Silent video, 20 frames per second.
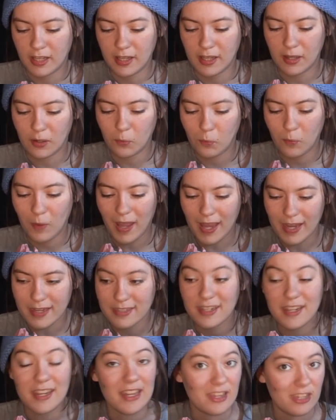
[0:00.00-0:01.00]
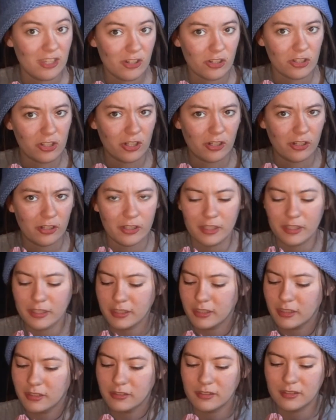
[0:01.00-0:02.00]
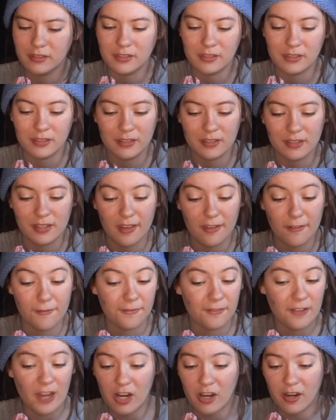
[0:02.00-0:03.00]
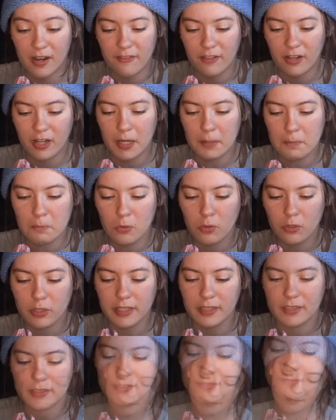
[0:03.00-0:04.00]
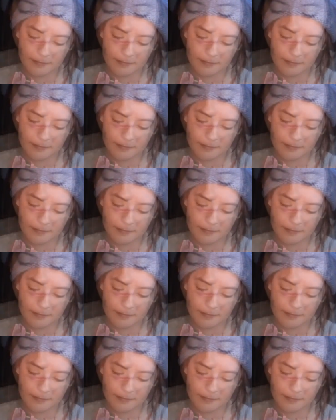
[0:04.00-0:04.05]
weight in your yarn. It's very, very important.